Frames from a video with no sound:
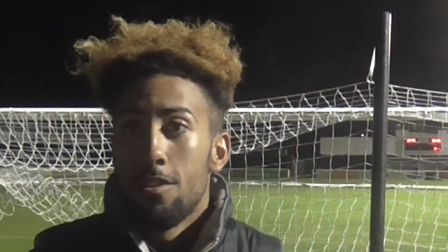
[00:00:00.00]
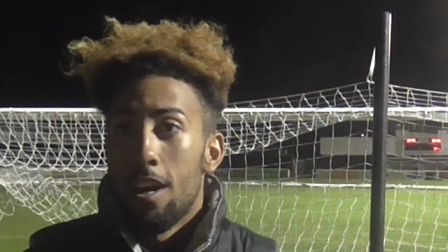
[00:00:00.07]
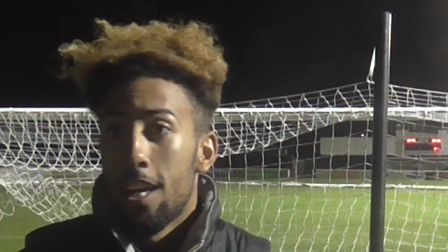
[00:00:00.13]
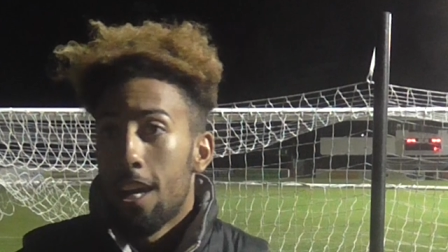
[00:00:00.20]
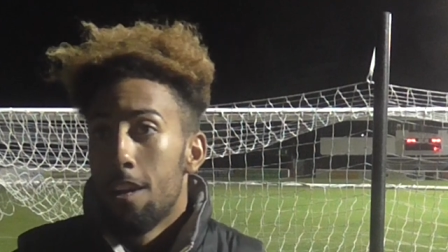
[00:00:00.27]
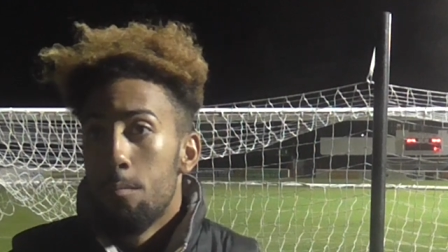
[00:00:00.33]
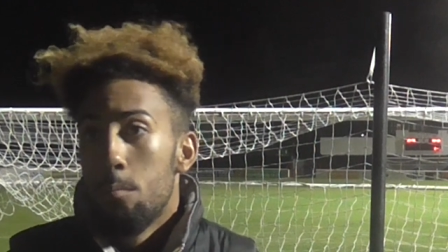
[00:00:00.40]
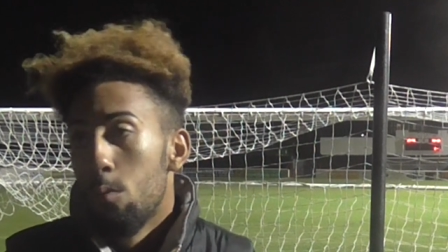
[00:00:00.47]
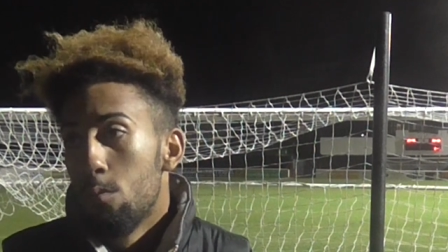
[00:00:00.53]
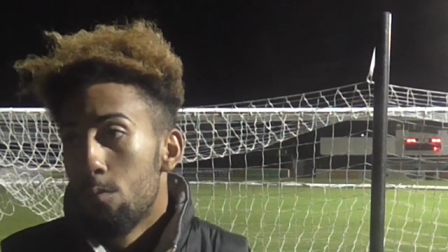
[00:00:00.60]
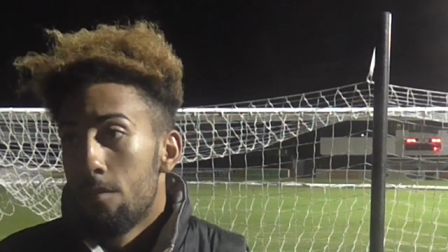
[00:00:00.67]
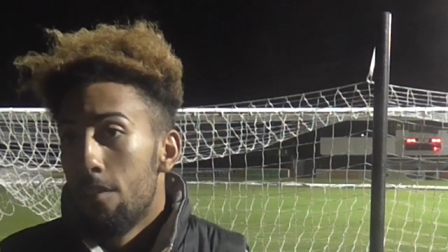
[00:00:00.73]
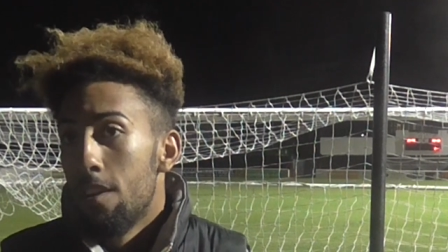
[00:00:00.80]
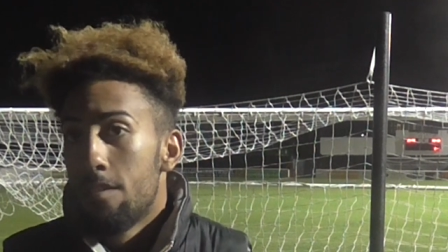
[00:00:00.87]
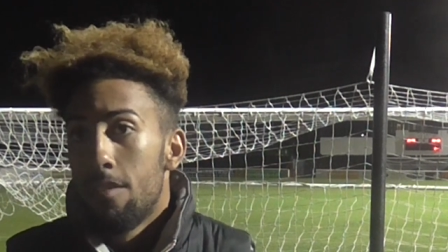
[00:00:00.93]
I get the
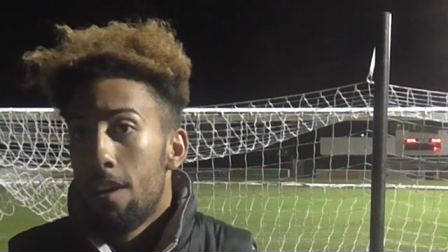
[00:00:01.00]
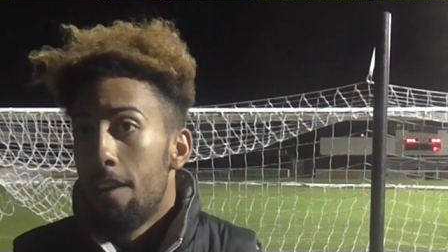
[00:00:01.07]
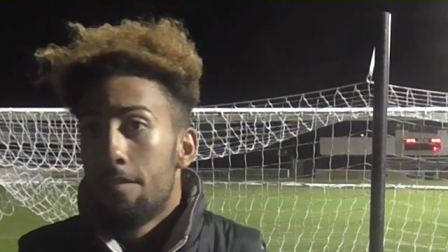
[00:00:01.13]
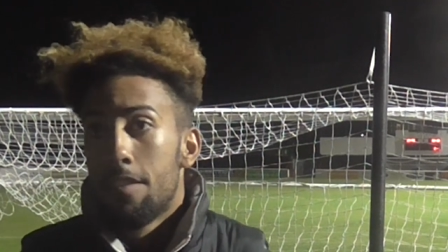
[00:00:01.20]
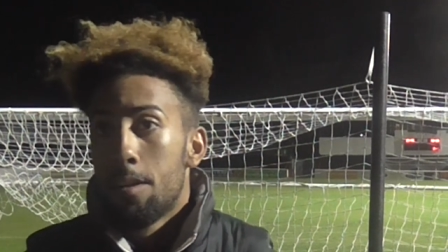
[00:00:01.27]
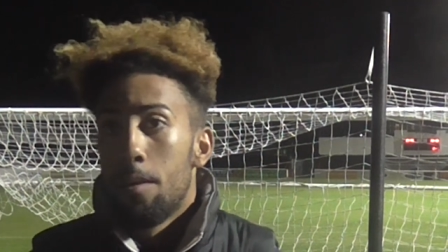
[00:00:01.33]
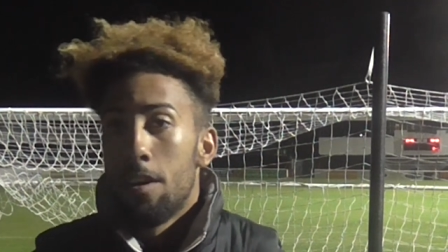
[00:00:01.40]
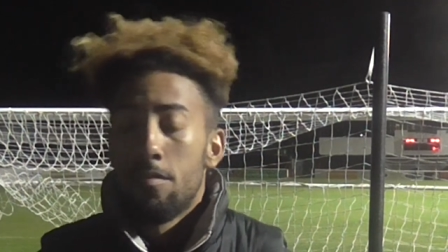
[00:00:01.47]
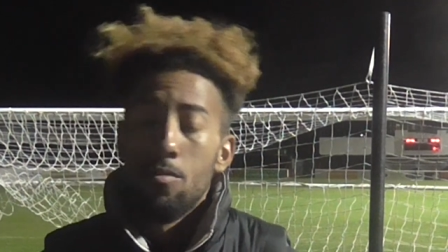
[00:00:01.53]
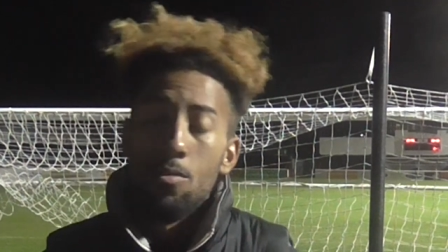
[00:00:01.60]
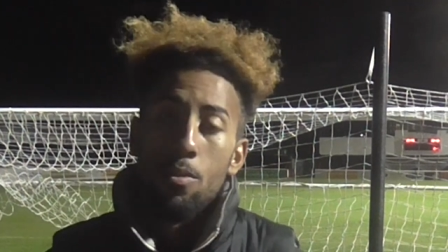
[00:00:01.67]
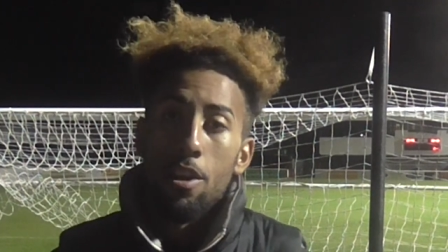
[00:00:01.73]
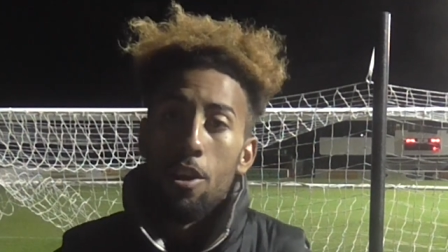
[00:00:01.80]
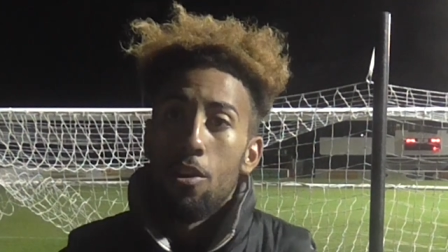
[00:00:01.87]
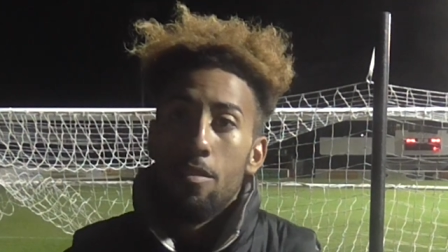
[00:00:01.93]
ball. The first thing I think about is
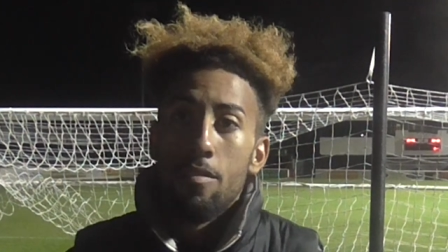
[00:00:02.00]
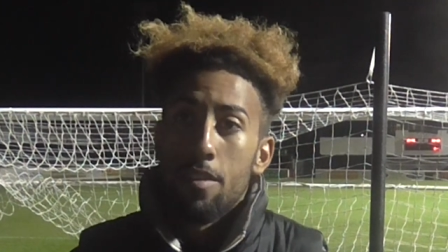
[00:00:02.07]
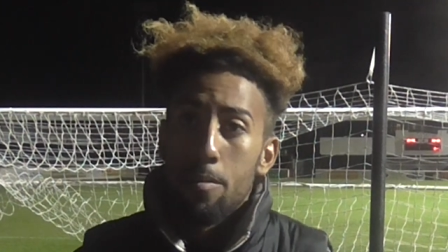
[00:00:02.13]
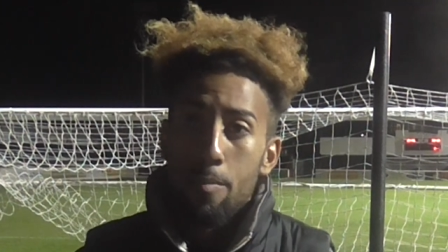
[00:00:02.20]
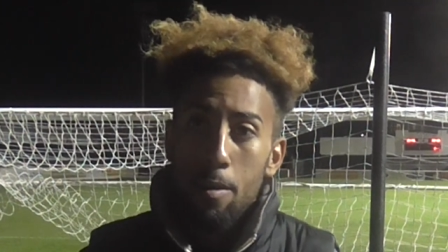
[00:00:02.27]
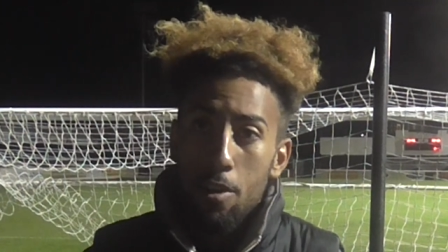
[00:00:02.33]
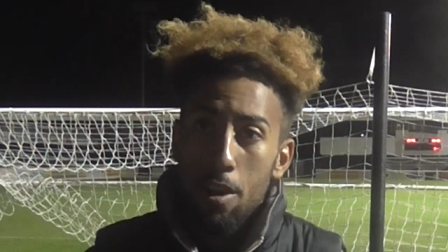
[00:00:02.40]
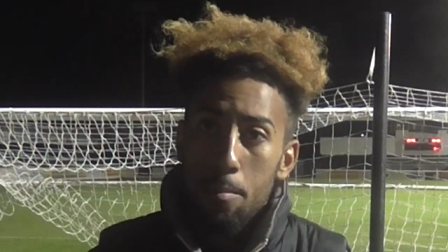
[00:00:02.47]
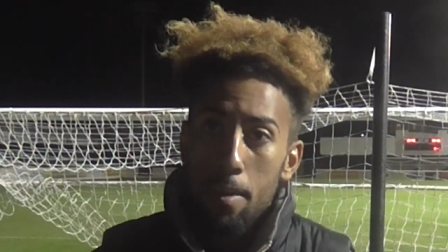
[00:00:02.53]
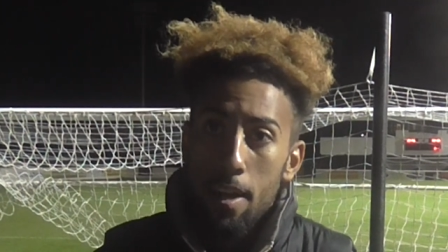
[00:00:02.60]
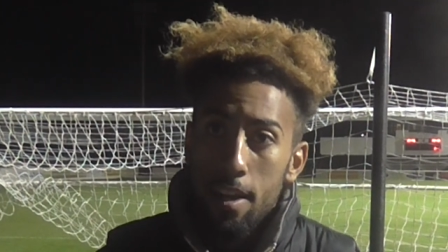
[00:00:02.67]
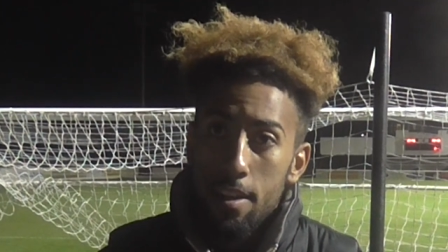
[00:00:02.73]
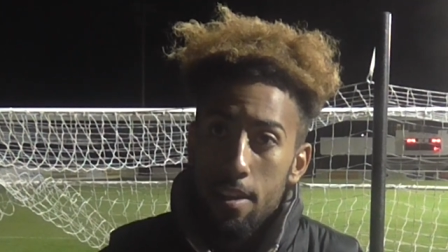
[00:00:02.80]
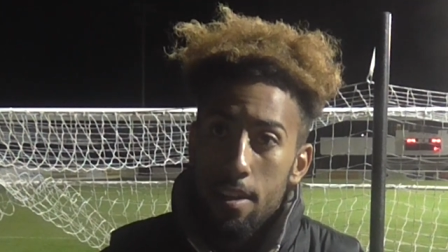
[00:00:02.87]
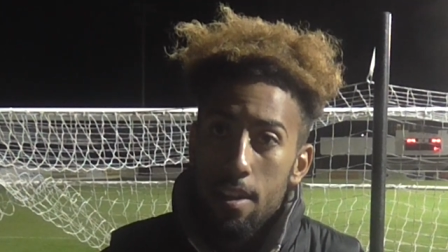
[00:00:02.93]
forward. I don't think about going
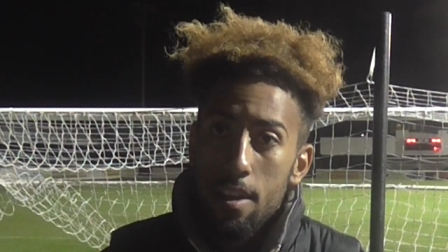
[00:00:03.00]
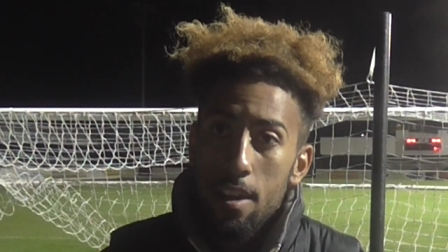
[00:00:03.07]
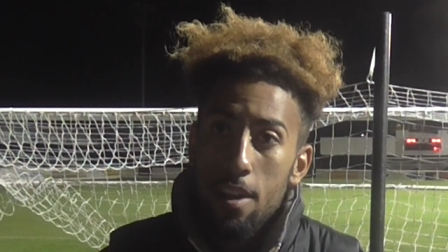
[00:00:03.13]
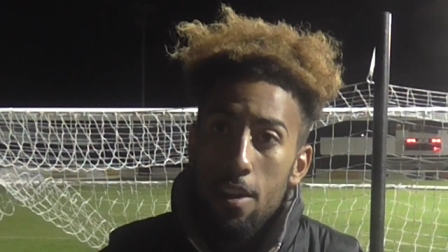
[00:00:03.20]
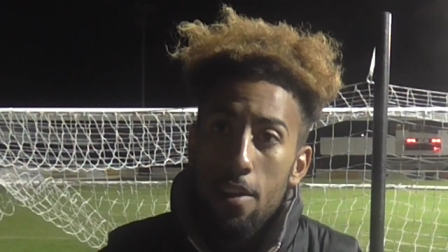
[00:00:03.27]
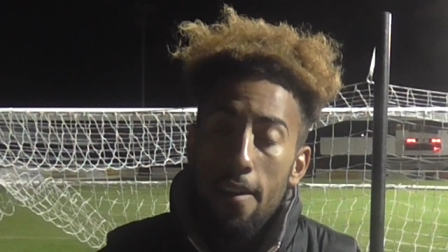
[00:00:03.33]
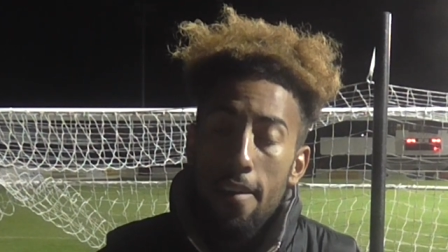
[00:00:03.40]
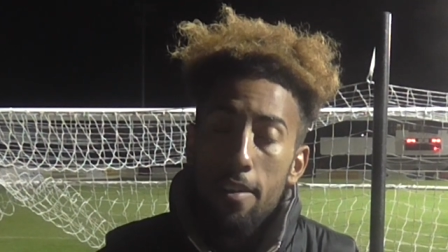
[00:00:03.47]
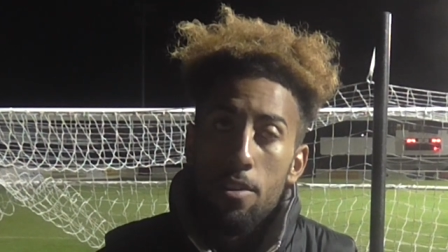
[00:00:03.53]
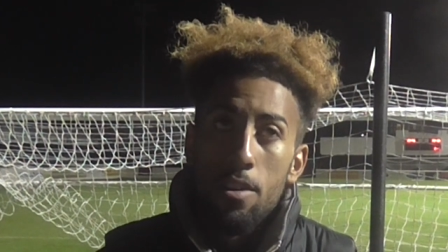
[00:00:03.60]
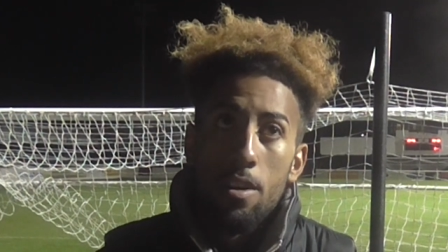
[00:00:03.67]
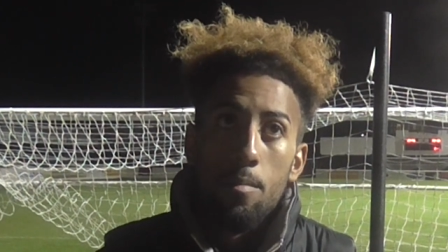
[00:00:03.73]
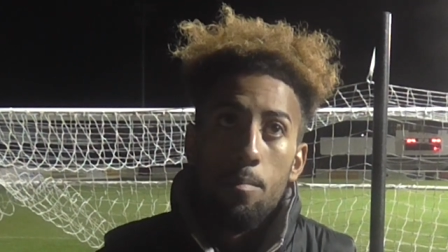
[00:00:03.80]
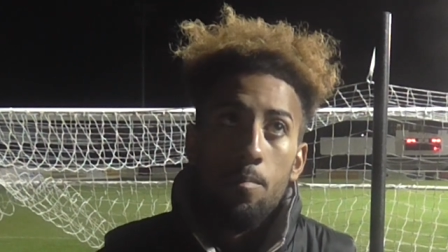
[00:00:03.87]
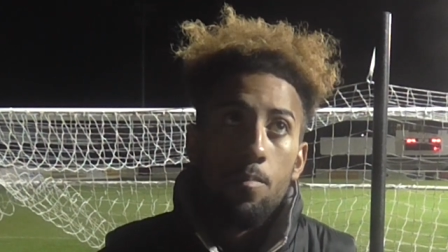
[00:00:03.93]
back. And
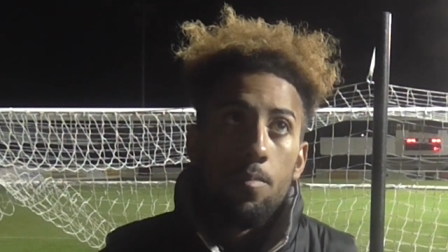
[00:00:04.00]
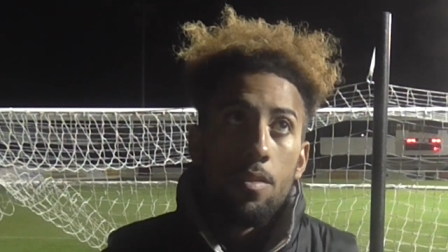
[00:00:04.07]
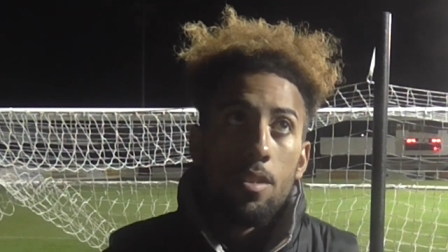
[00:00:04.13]
um,